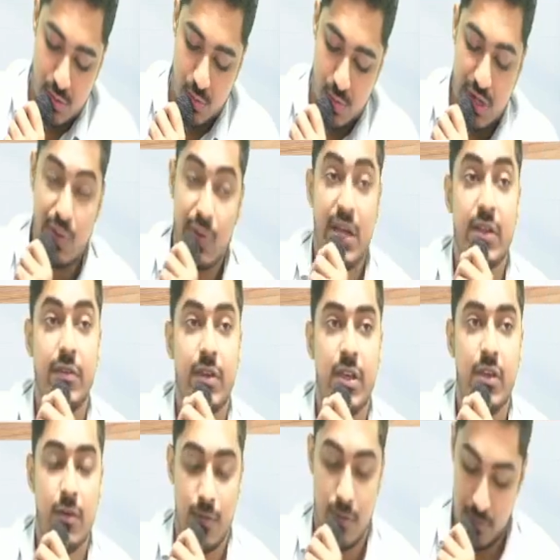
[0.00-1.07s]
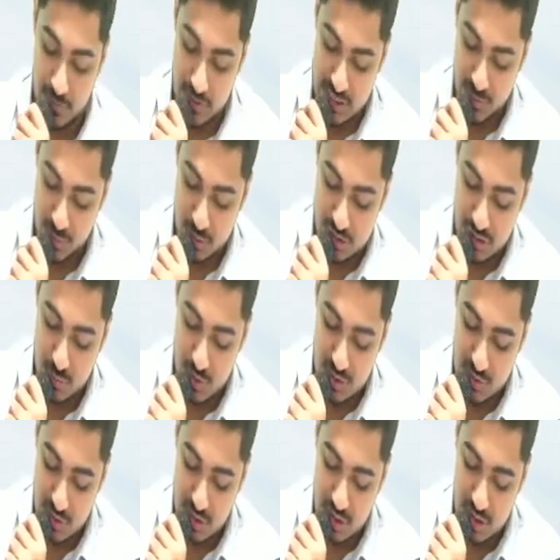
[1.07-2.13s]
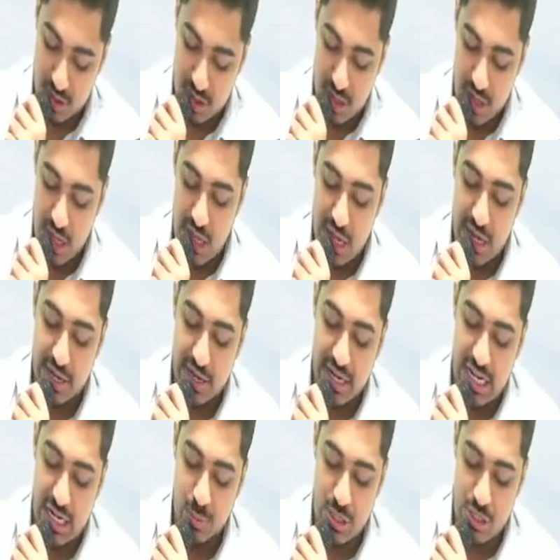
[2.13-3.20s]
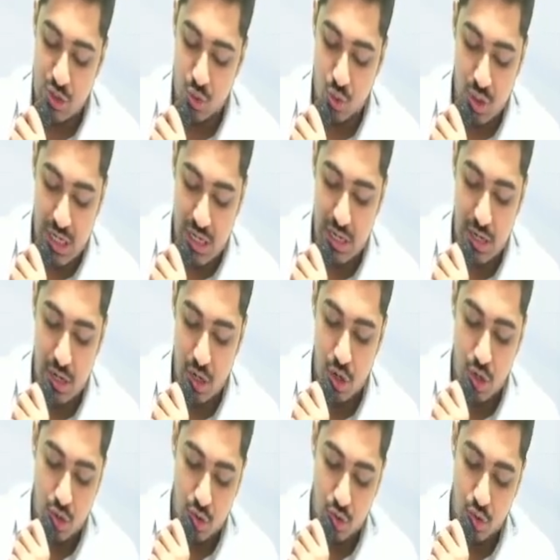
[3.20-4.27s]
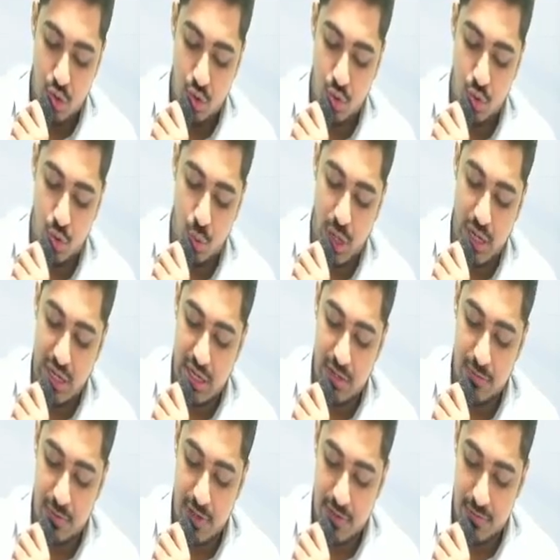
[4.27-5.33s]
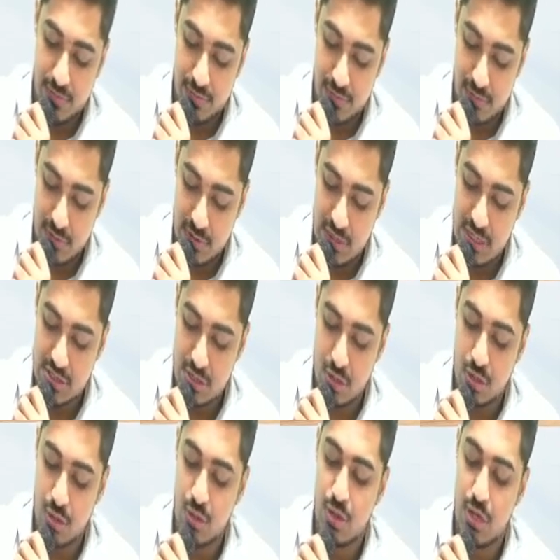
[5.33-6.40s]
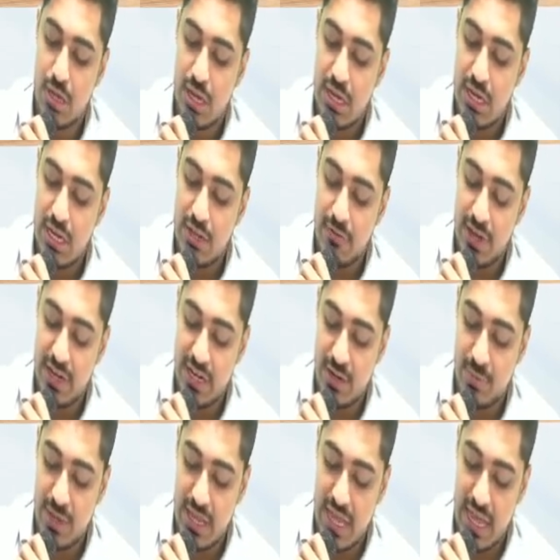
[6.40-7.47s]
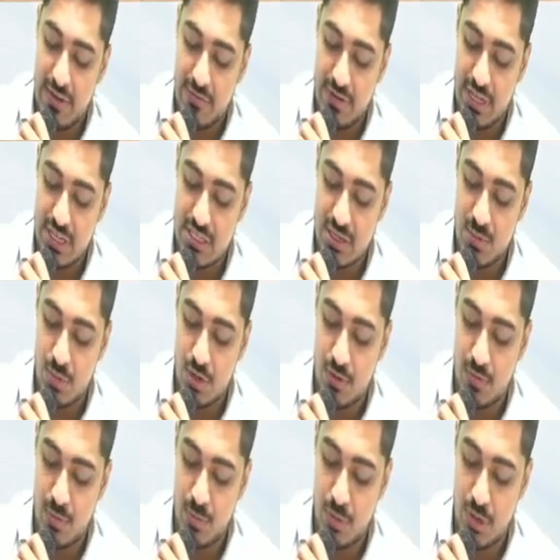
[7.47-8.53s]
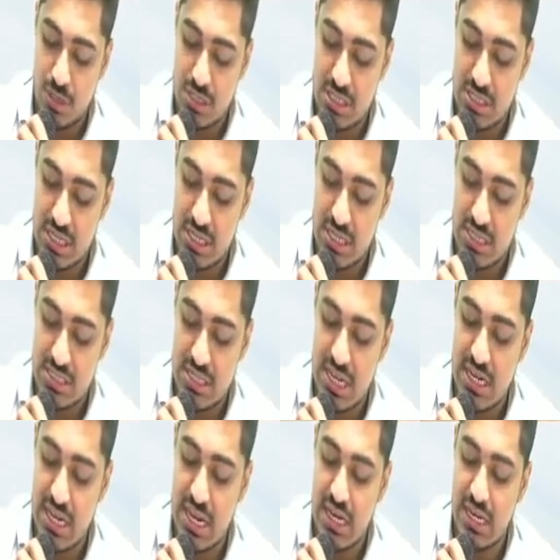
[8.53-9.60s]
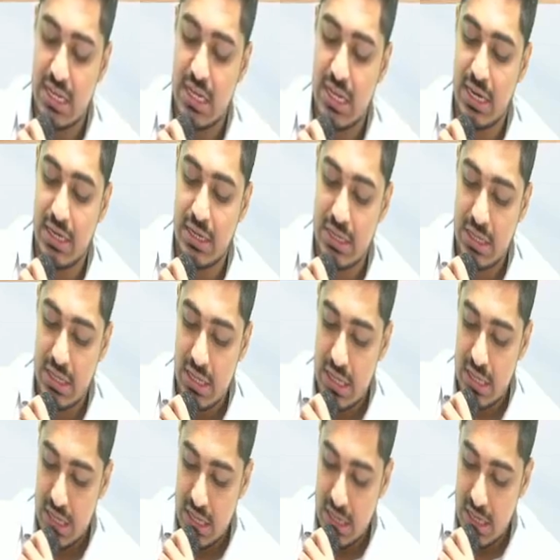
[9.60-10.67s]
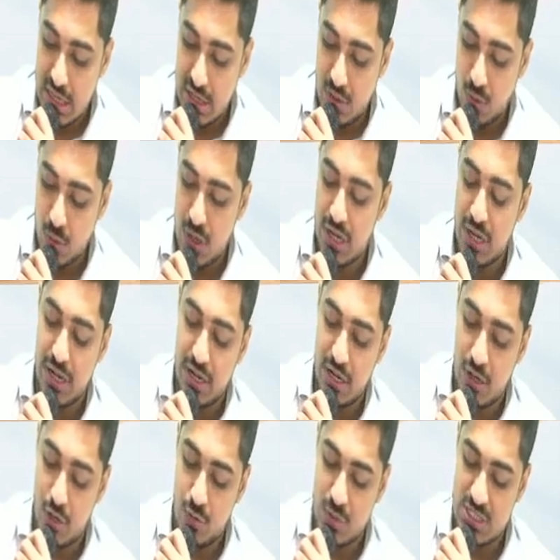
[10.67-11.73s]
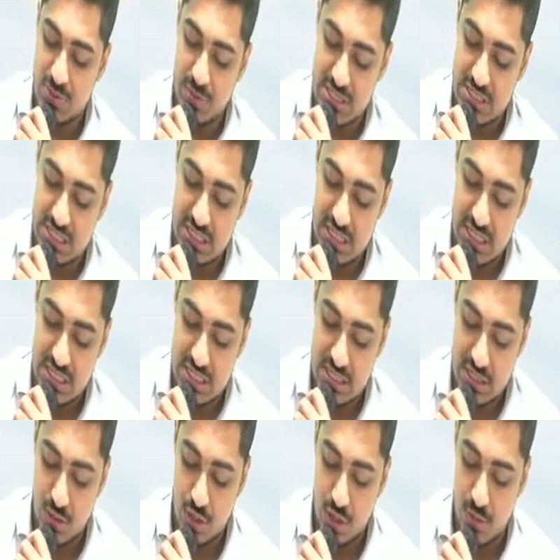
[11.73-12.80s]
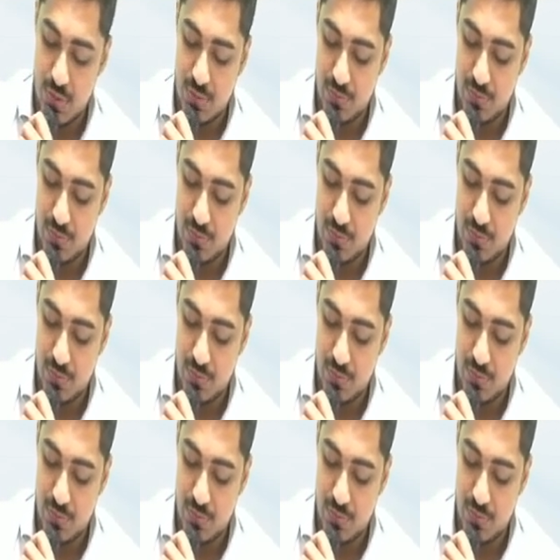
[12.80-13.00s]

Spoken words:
125. For fresh post, how much we got? 100. That means total 225. Yes or no? Divided by average number of employees is, I guess, 988 into 100. How much percentage is it going to be?